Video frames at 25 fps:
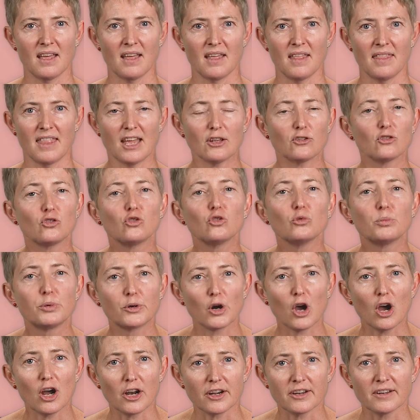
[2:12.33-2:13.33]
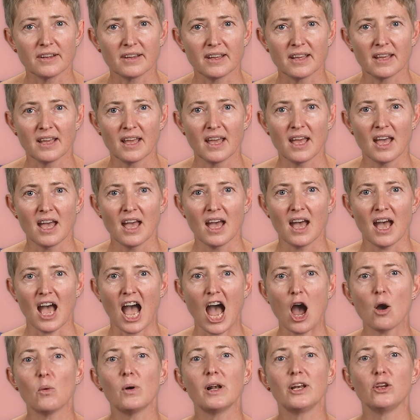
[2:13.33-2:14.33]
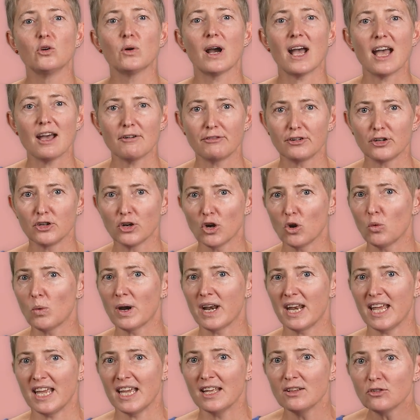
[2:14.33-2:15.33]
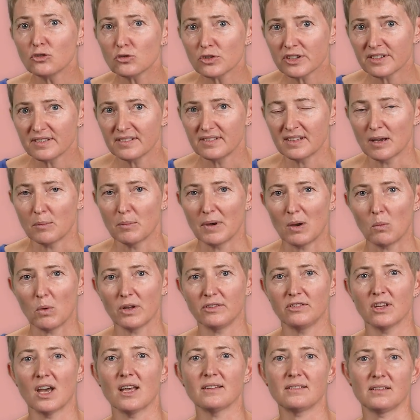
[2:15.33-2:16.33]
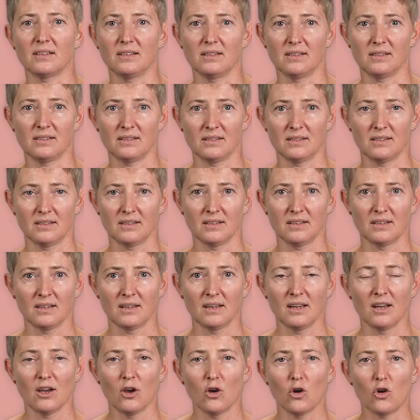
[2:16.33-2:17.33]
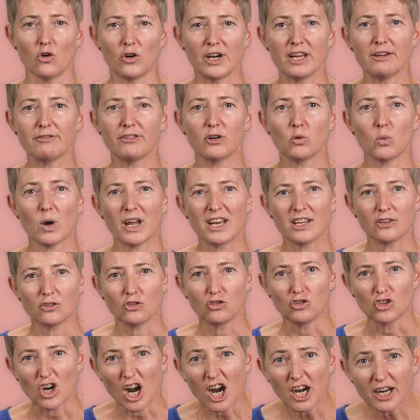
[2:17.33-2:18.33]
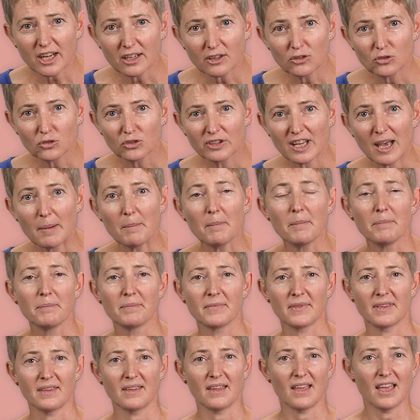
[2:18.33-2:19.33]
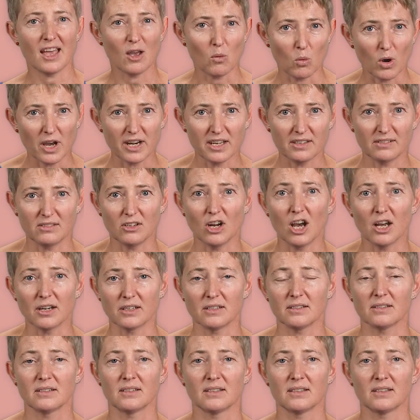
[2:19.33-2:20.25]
That's too broad. How will you ever know what interests them and what doesn't? Or even what is jargon to them and what is not?